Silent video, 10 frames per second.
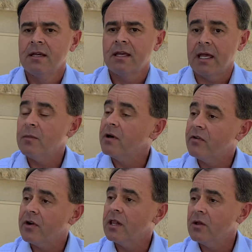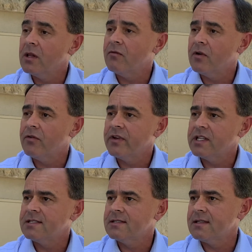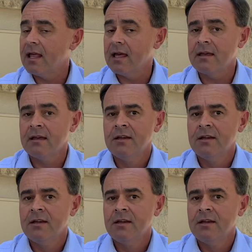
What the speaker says: came on very low-level offenses like